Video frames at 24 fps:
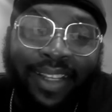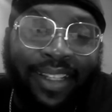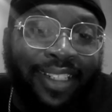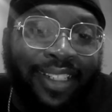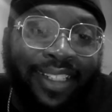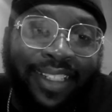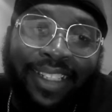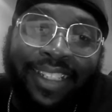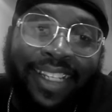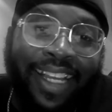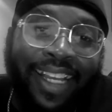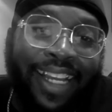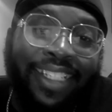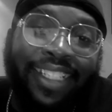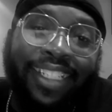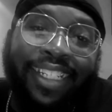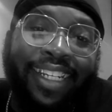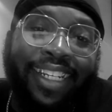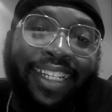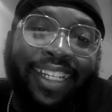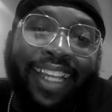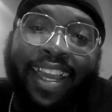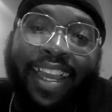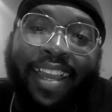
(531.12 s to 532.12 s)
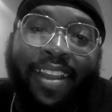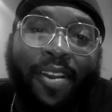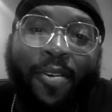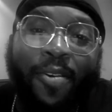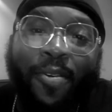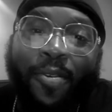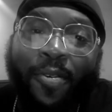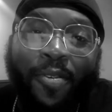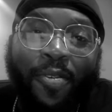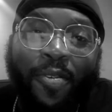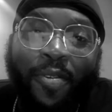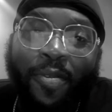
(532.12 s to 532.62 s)
that junk ain't
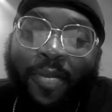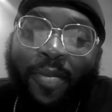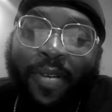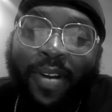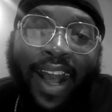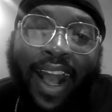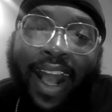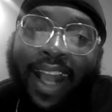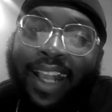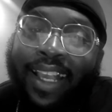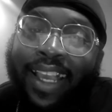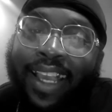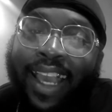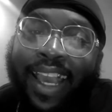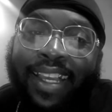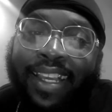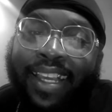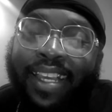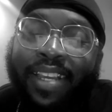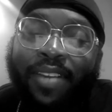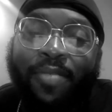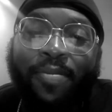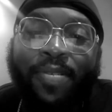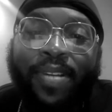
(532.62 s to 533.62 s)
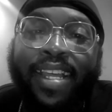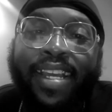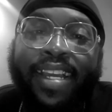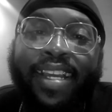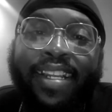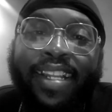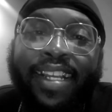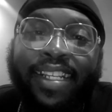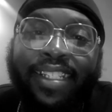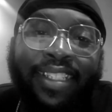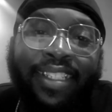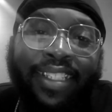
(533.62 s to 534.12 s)
cool, bro. I can't get with that.
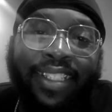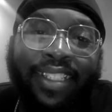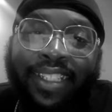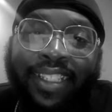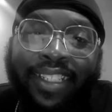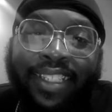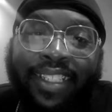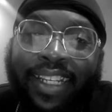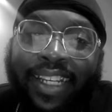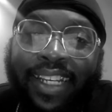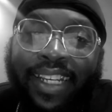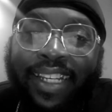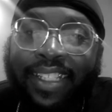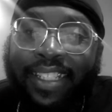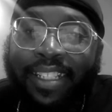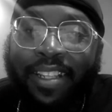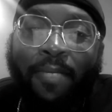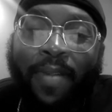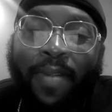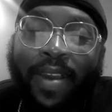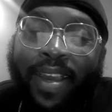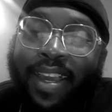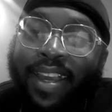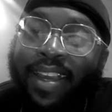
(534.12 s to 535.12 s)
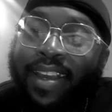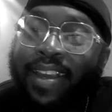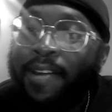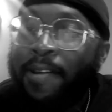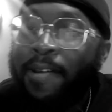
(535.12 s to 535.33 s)
That's disgusting, man.